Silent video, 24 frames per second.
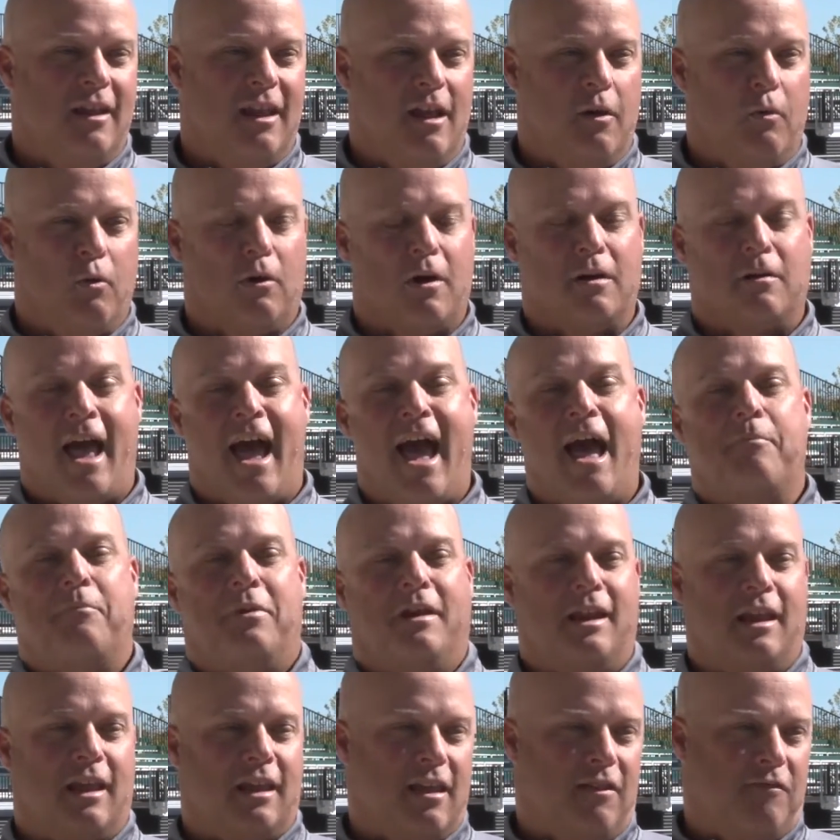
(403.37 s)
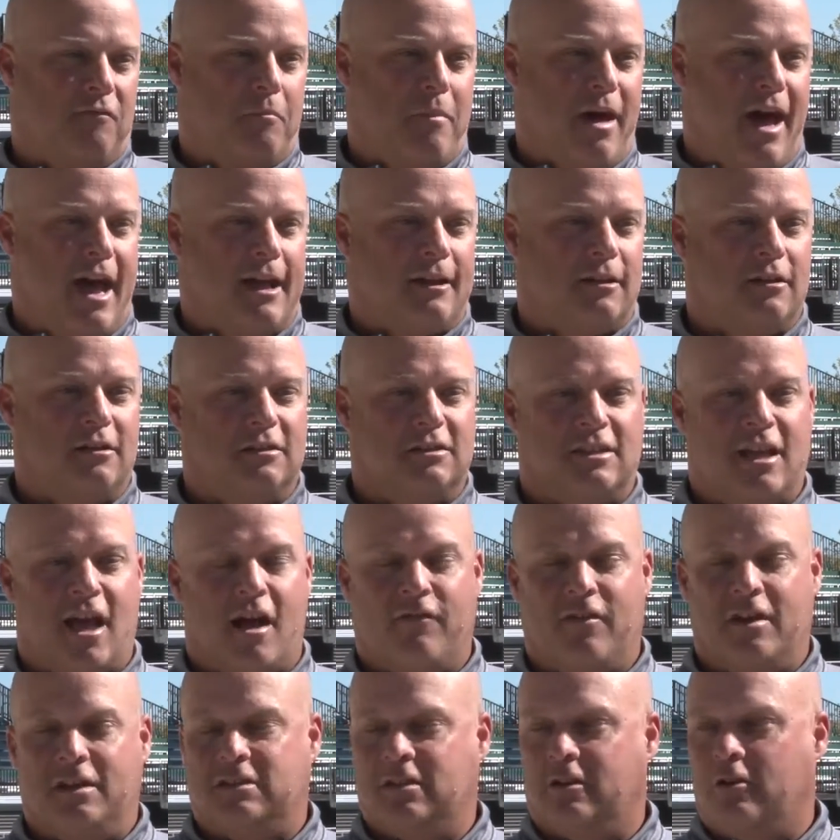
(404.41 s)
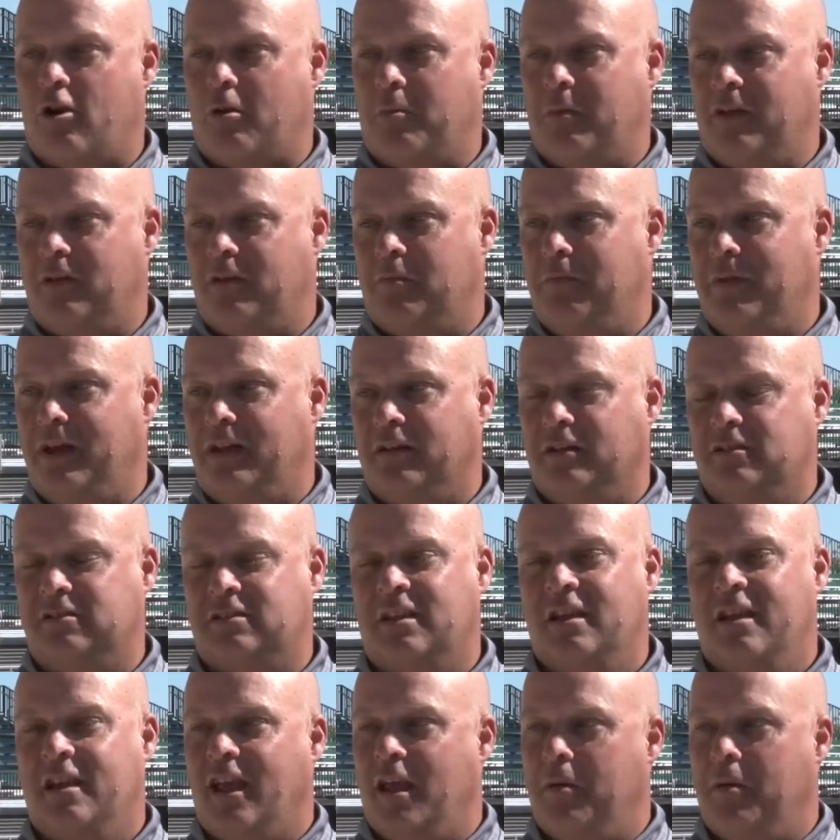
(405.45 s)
And we're happy to give back to the Salvation Army of the Midlands